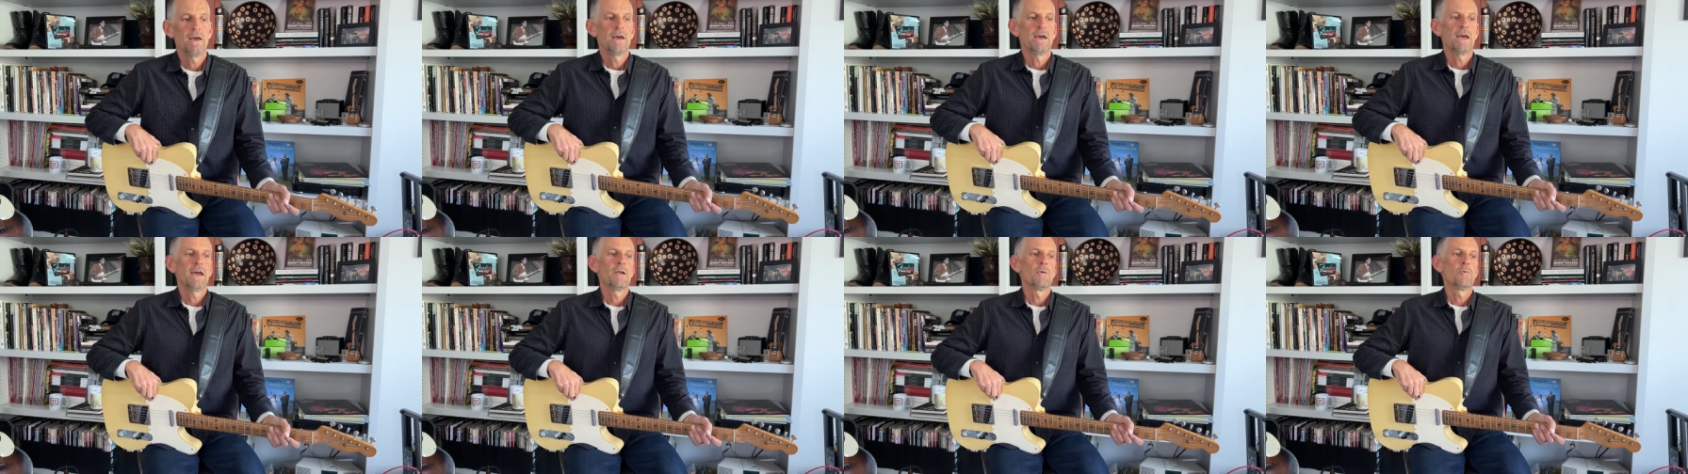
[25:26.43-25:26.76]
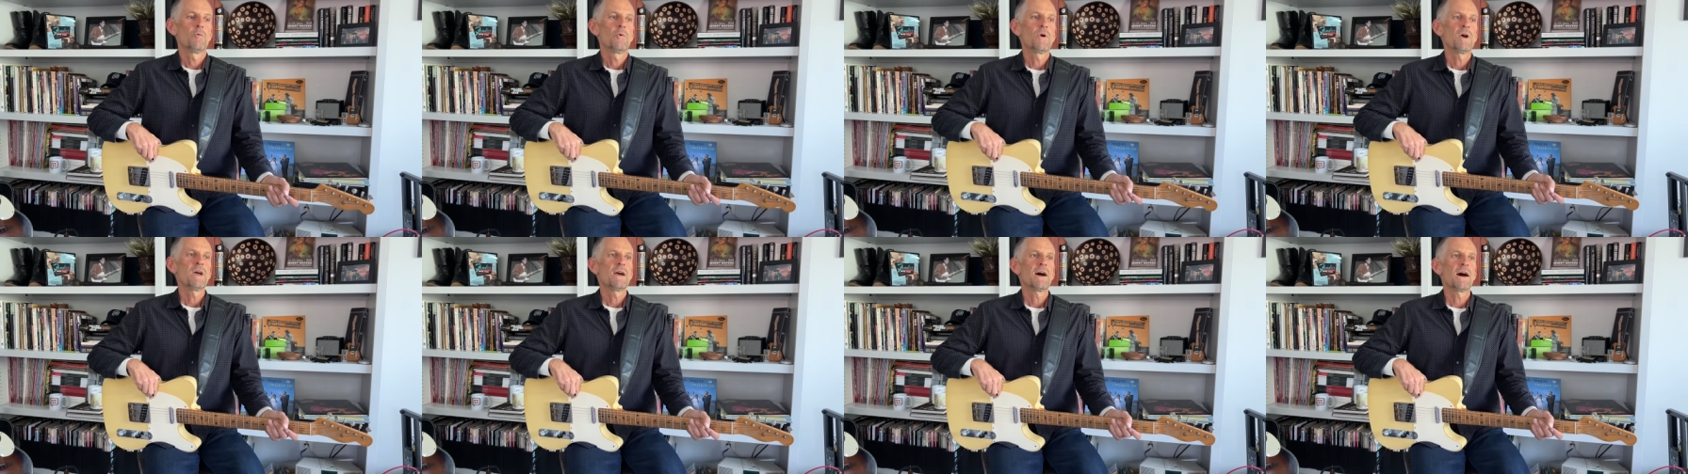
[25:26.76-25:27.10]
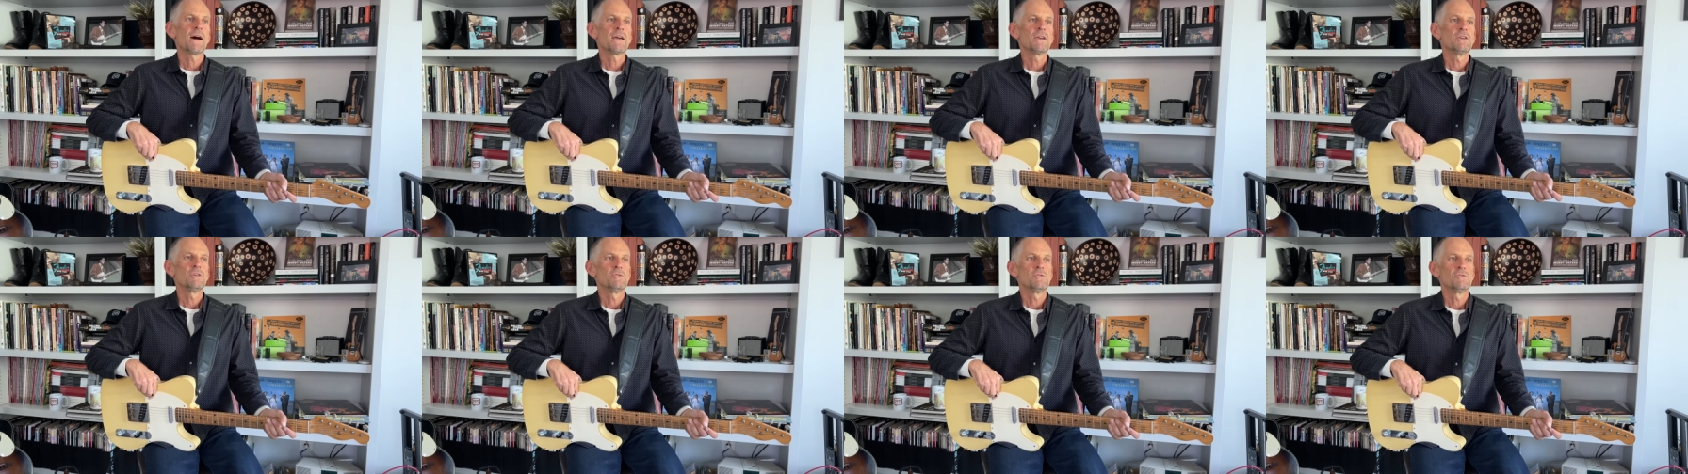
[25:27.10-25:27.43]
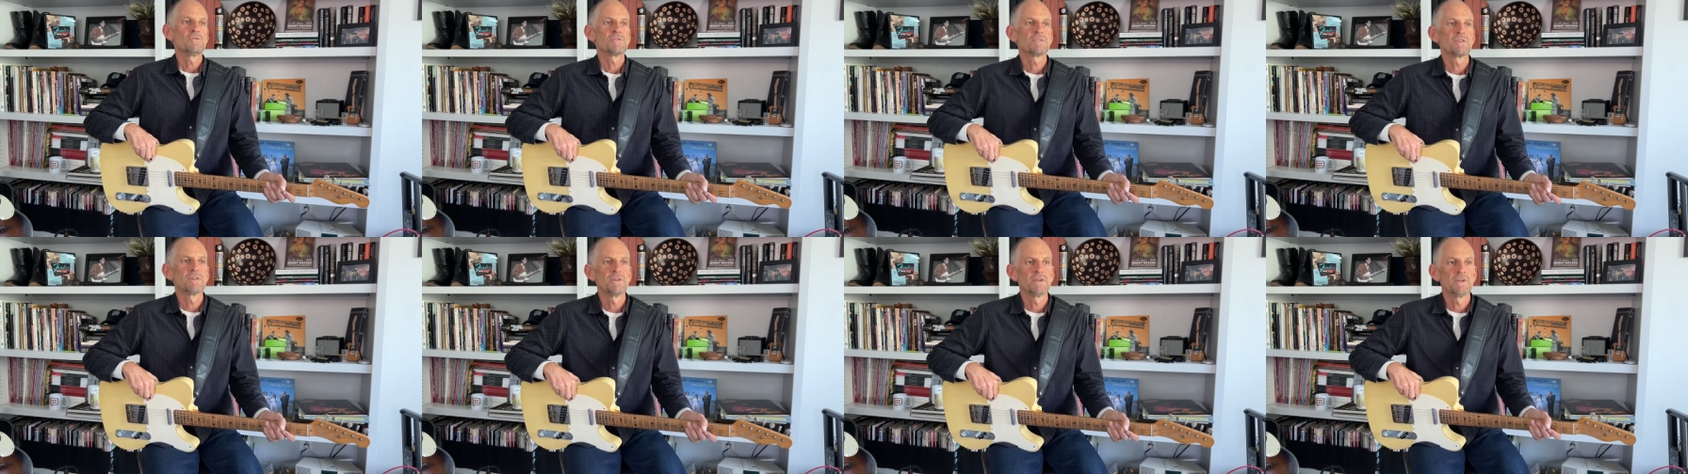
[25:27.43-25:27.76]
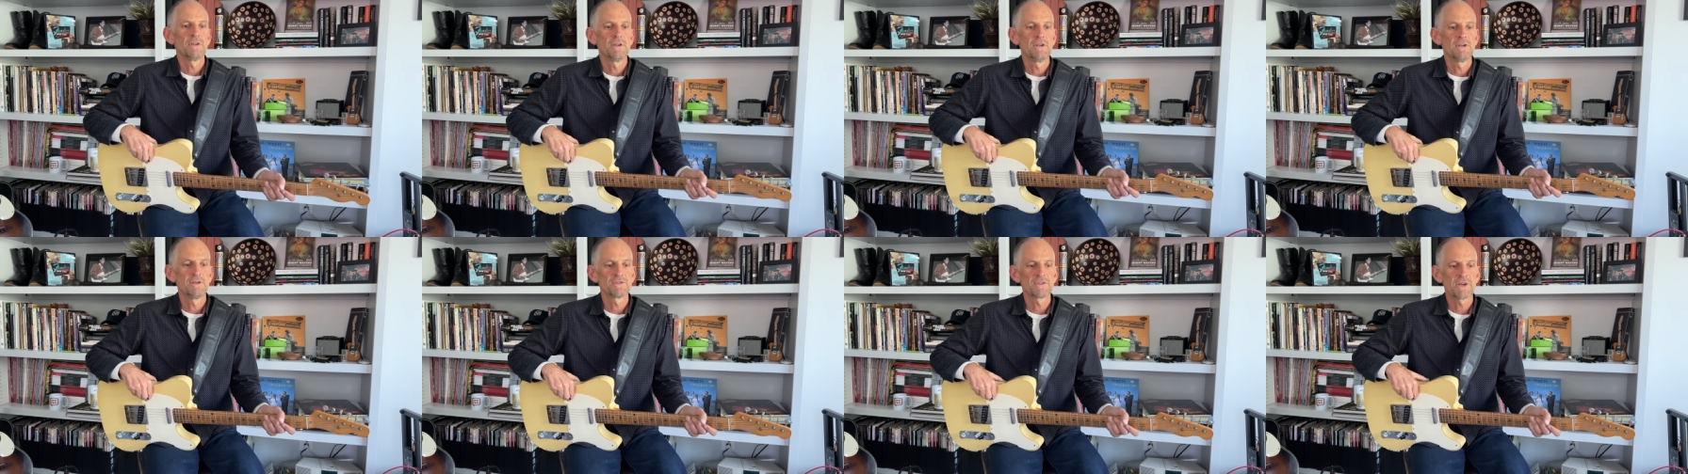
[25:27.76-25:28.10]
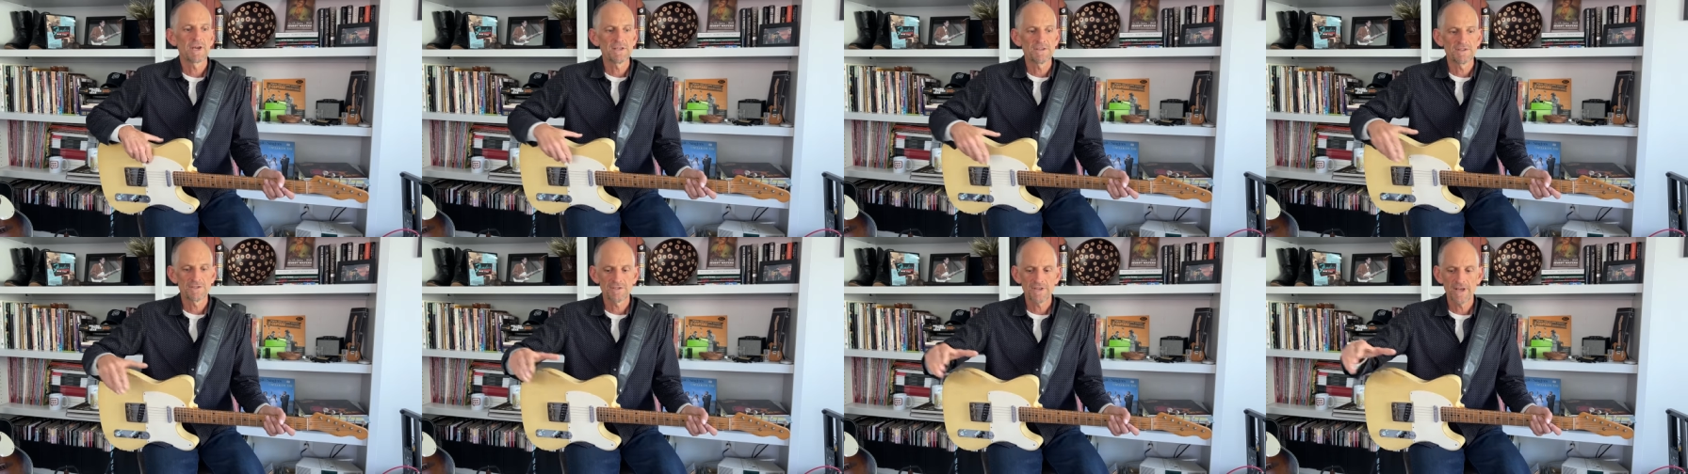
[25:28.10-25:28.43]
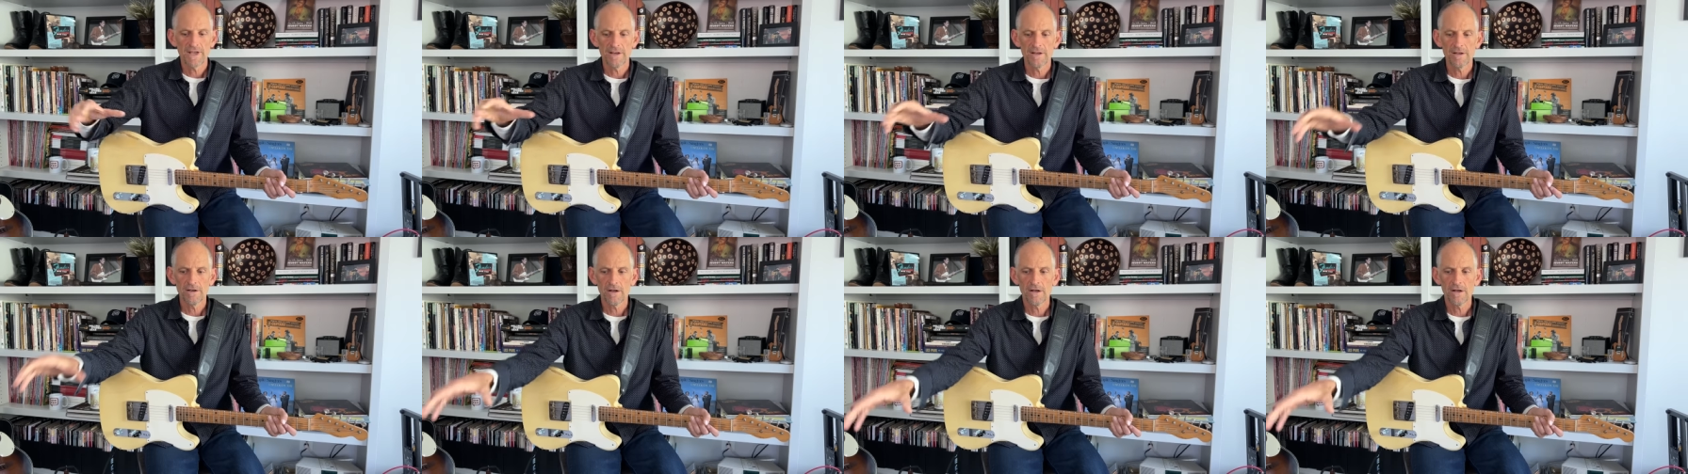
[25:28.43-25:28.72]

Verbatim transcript: And the way I use it is I set it